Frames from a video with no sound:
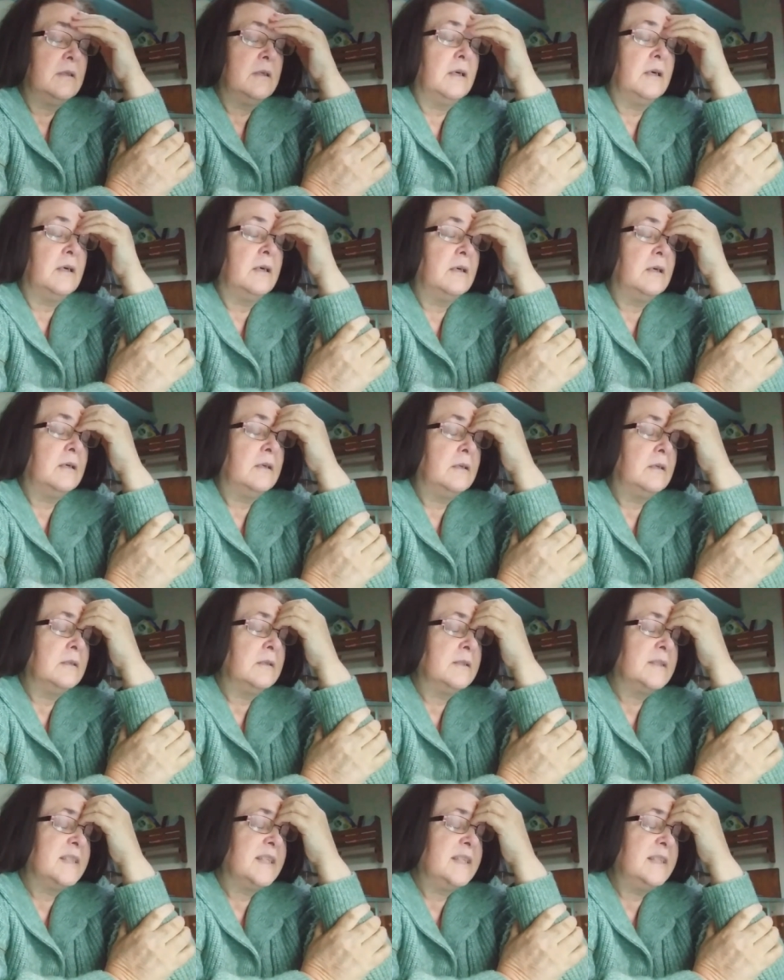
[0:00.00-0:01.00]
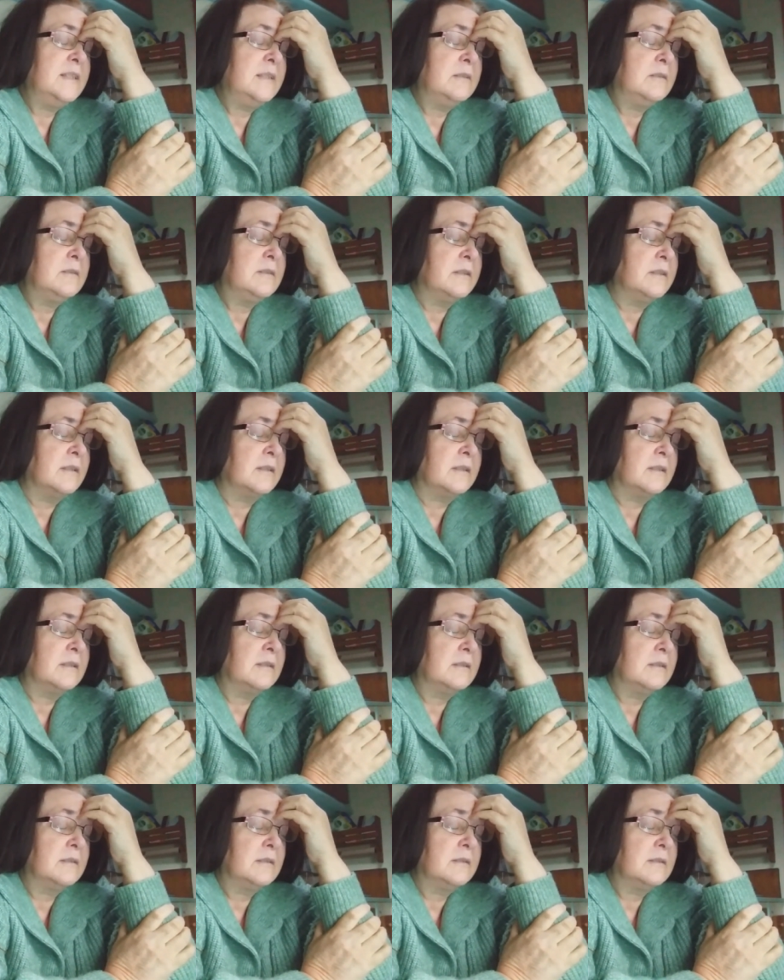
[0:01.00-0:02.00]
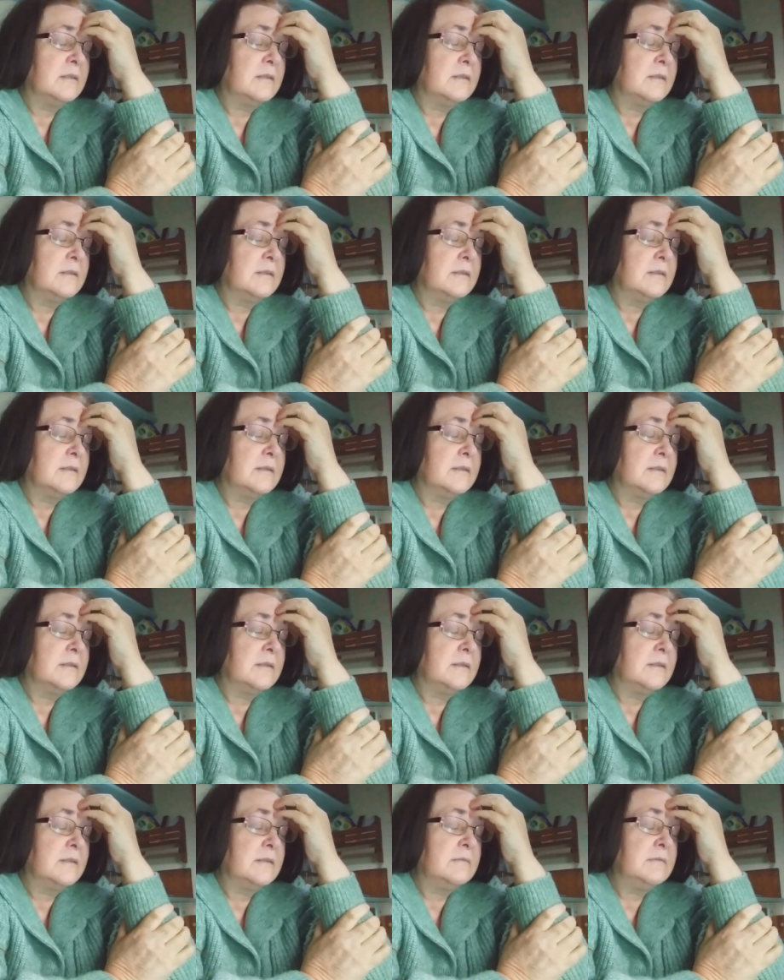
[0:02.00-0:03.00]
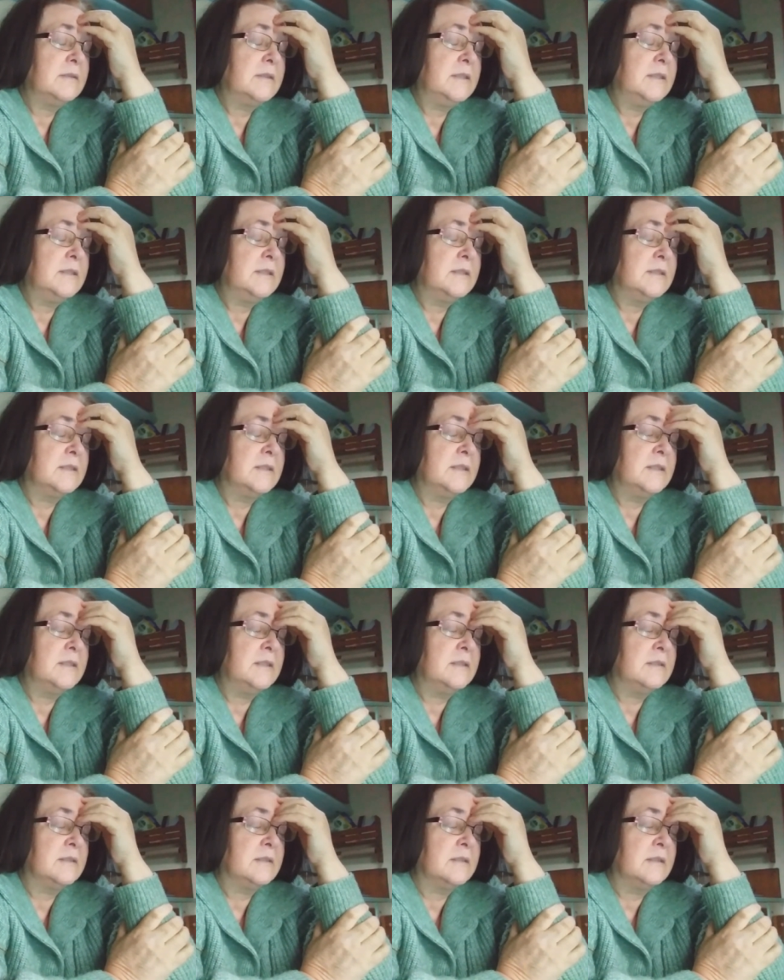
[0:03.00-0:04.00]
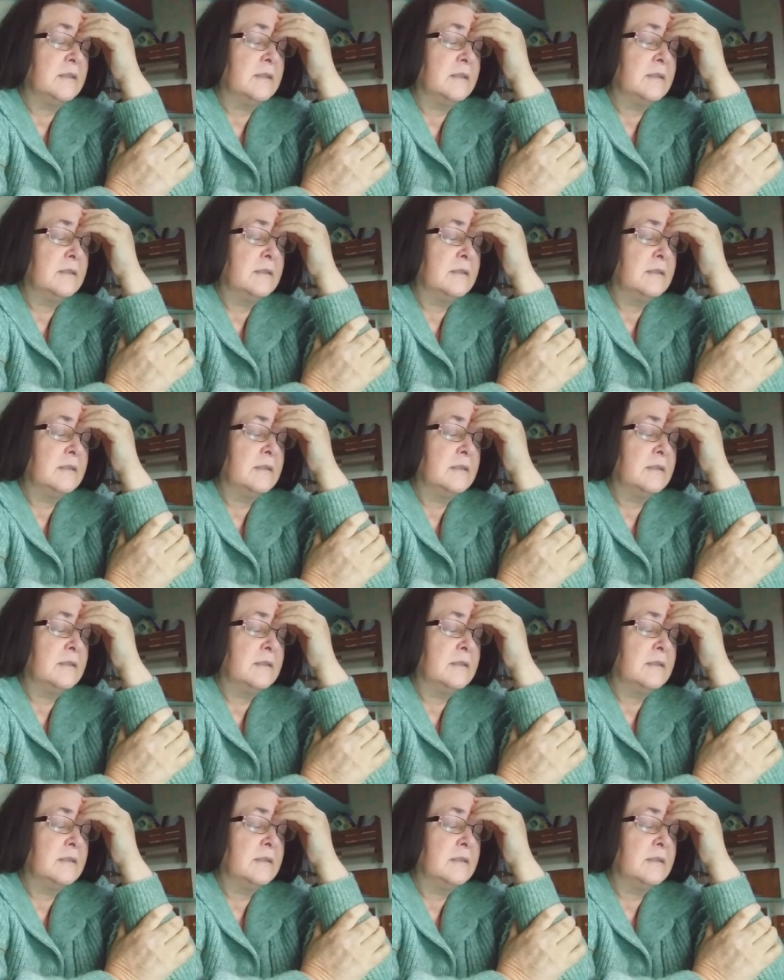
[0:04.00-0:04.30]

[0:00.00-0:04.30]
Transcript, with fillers: Oh, it's idiotic. It really is idiotic.